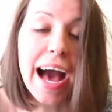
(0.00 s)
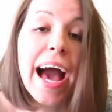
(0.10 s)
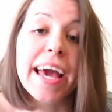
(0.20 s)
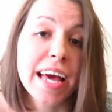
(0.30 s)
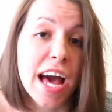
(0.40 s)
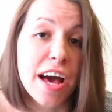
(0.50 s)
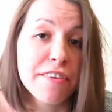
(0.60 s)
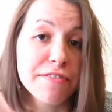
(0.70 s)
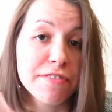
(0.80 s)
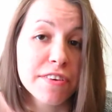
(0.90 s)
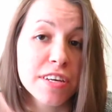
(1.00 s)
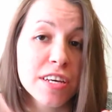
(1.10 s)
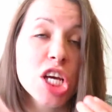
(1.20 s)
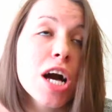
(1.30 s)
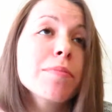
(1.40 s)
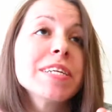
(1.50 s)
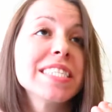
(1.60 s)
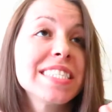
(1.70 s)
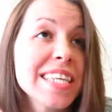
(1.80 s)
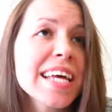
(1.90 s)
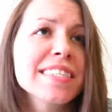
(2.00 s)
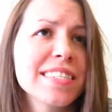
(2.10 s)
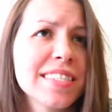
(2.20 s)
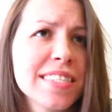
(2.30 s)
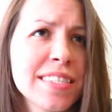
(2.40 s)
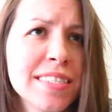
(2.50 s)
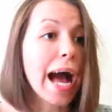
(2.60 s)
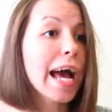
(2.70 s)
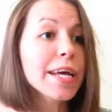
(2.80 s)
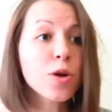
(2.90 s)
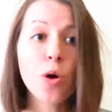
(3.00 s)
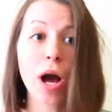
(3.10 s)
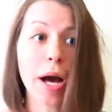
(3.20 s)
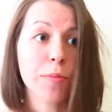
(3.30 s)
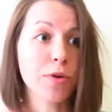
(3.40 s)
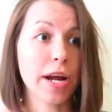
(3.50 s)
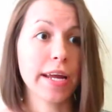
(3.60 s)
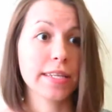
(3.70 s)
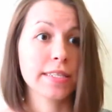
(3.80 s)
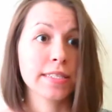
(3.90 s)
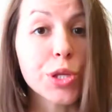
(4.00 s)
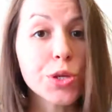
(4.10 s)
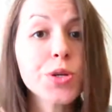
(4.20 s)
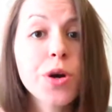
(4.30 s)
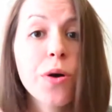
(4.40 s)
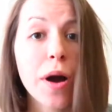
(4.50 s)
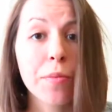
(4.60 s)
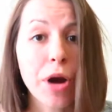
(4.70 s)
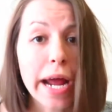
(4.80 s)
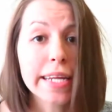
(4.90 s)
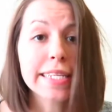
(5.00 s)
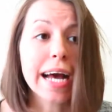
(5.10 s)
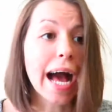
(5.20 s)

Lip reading: I have common sense. I know I'm right. You know I'm right.